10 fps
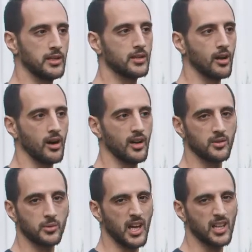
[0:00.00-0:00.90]

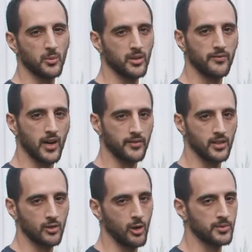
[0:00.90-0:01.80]
E-kind Retaliator with a 5
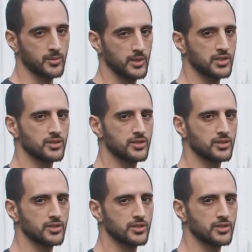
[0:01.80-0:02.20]
kilogram spring,